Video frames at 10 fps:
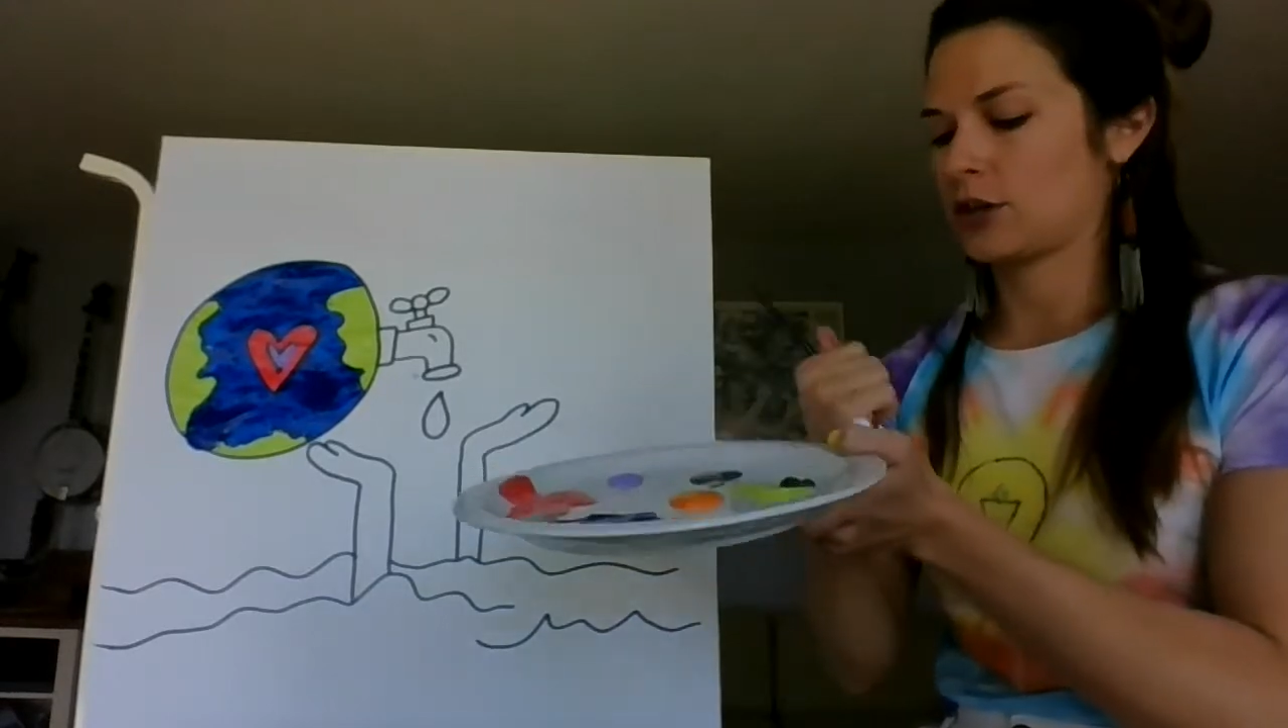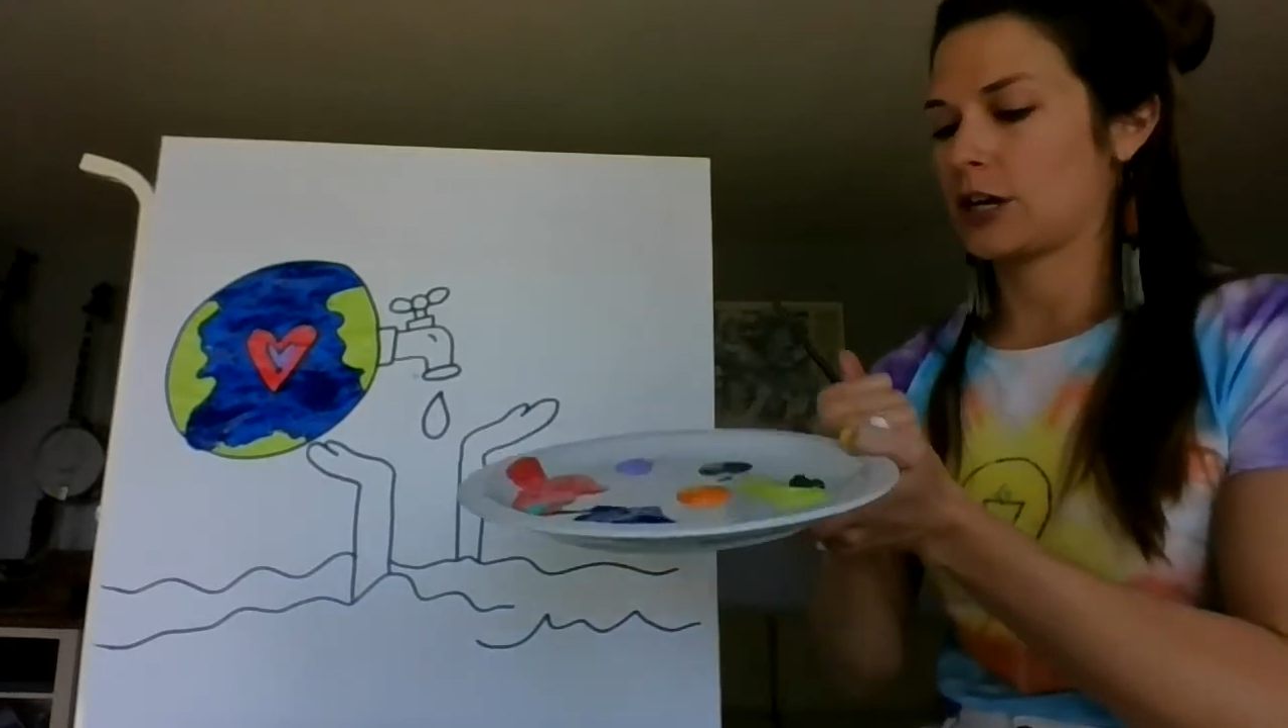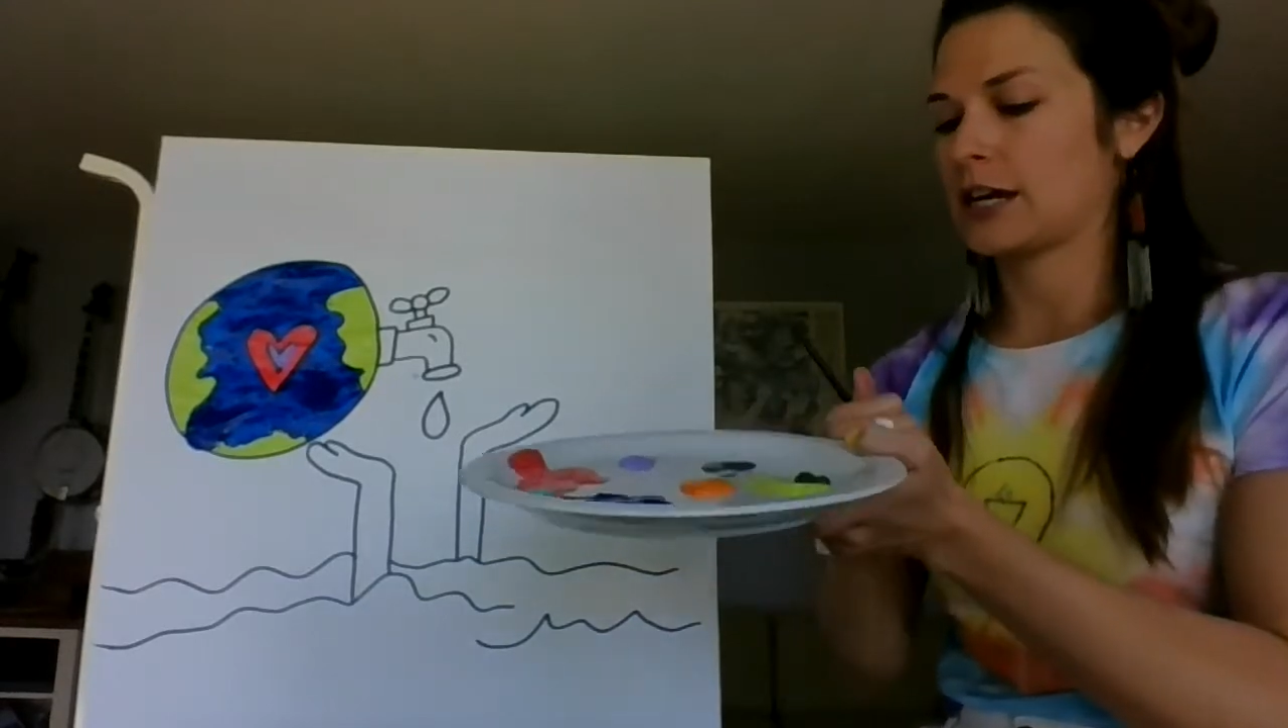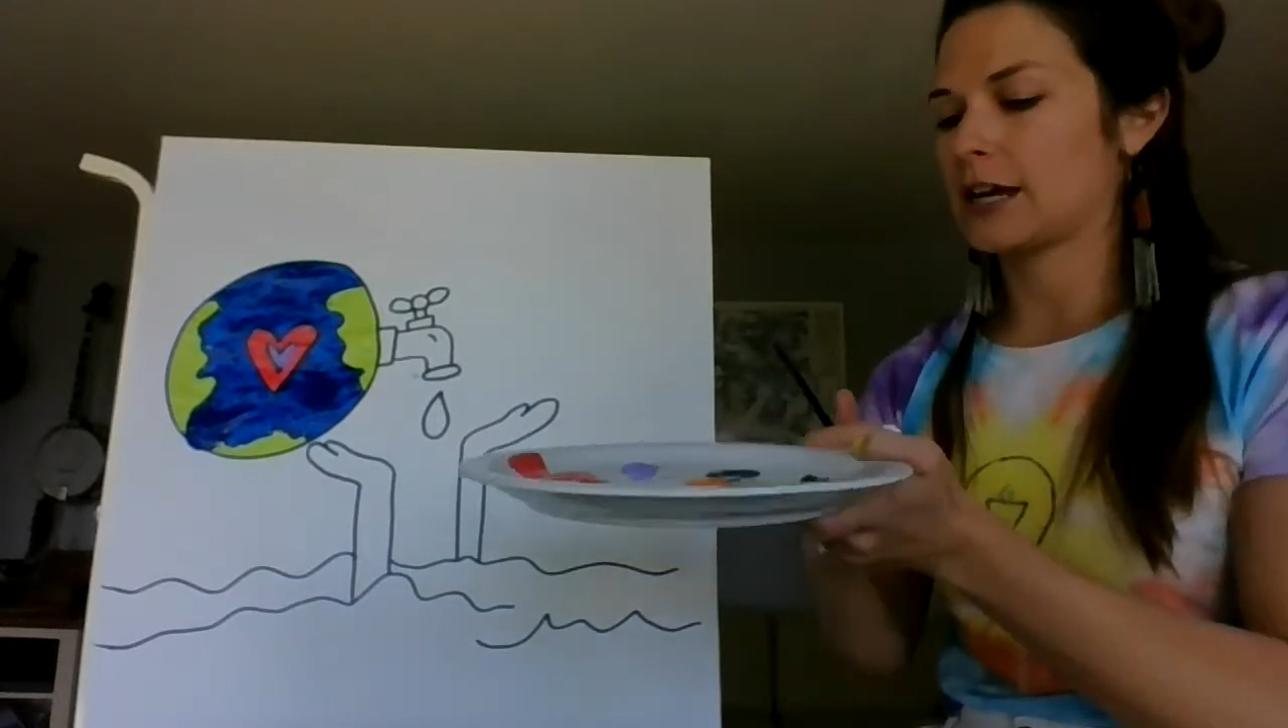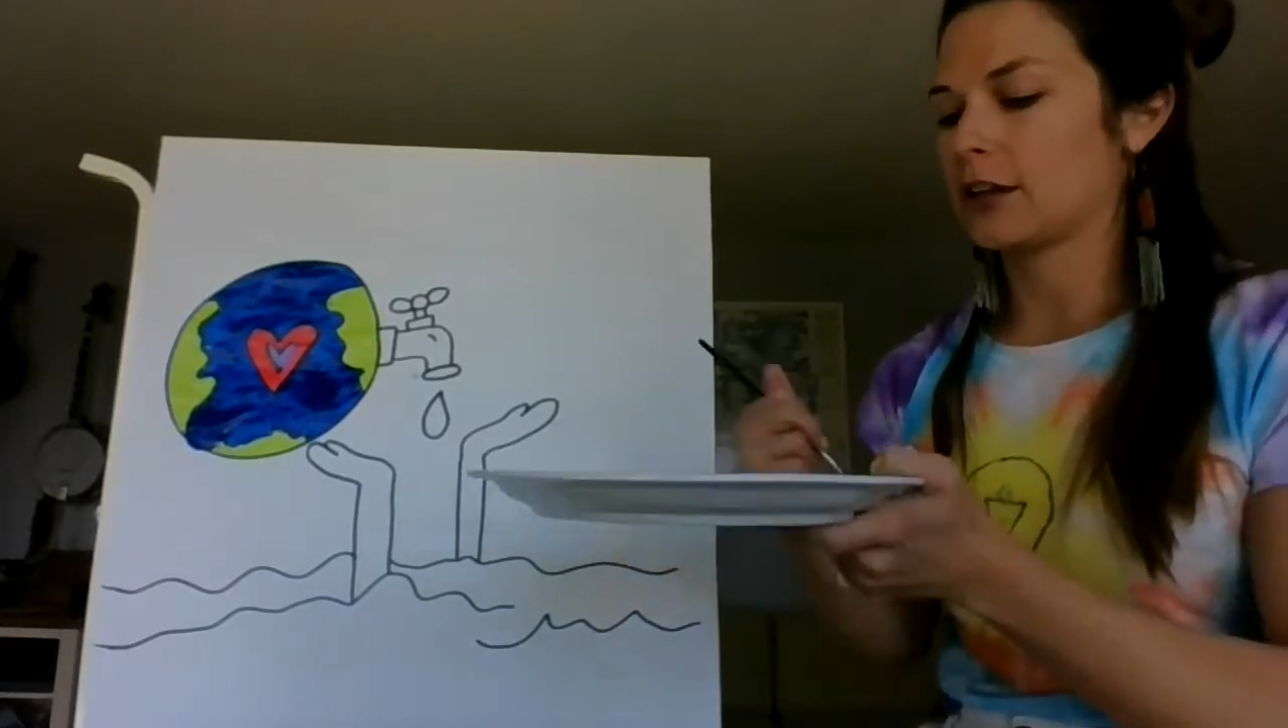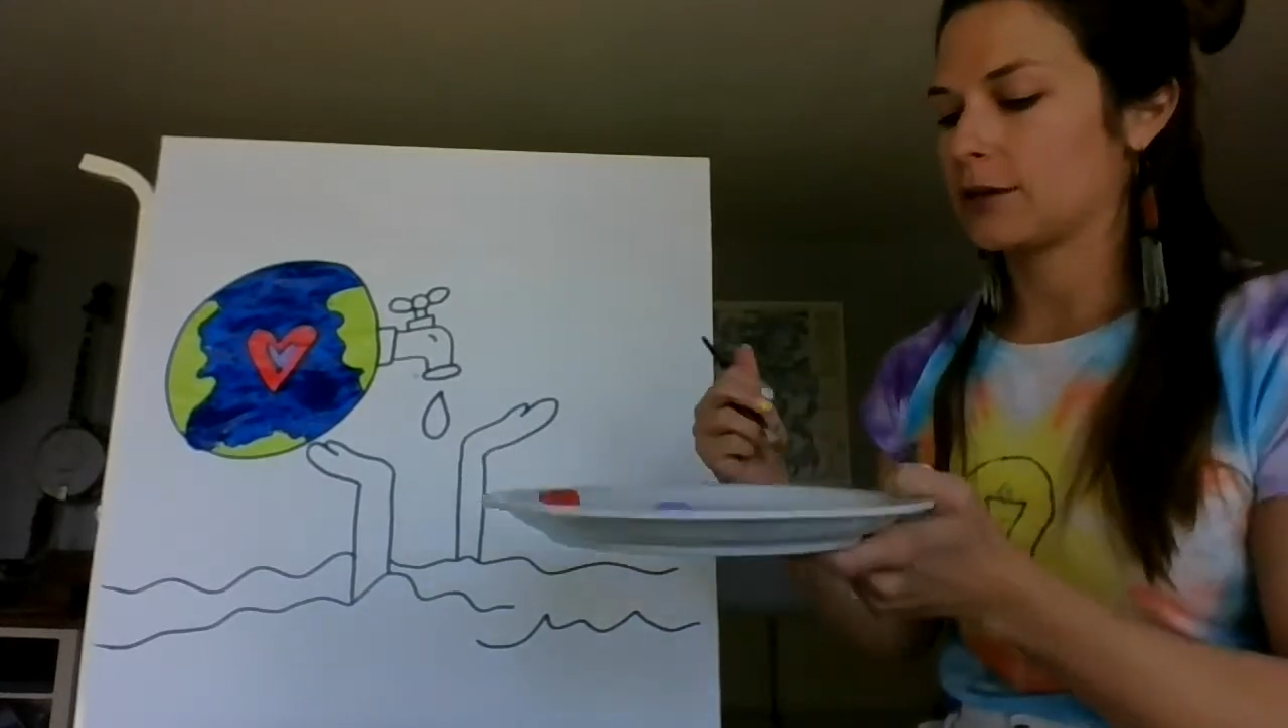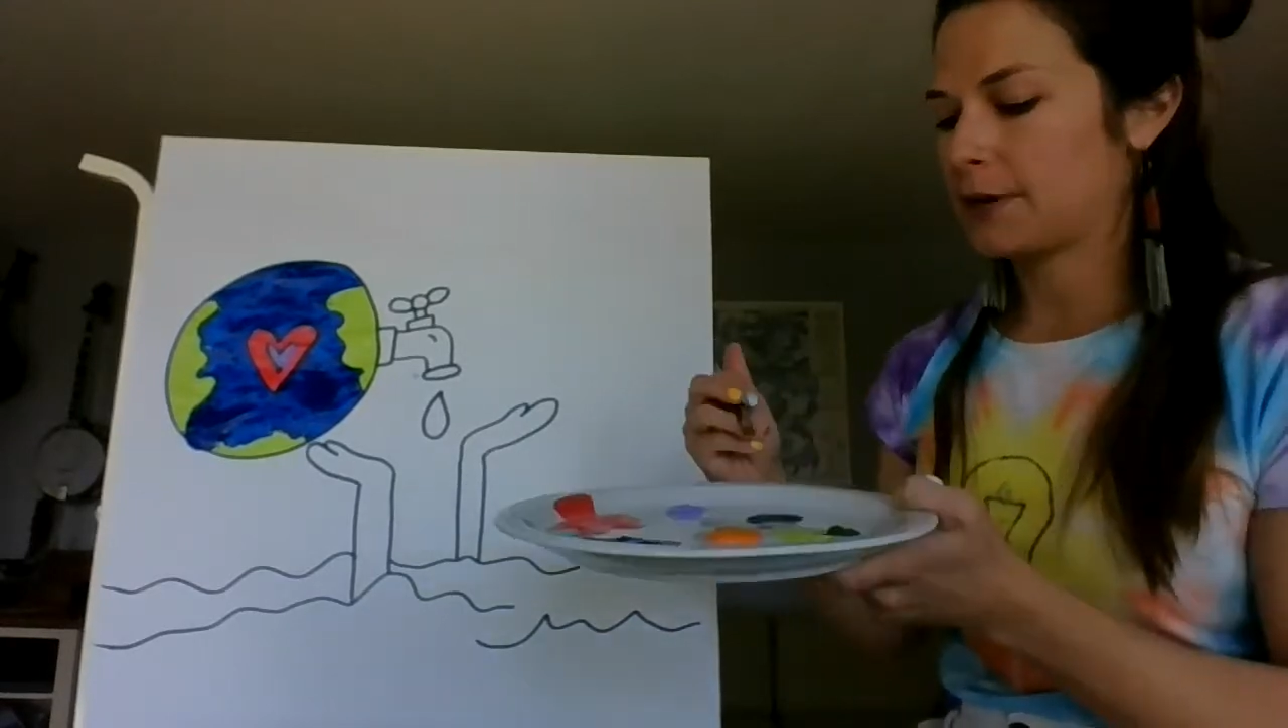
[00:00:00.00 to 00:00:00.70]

gray colored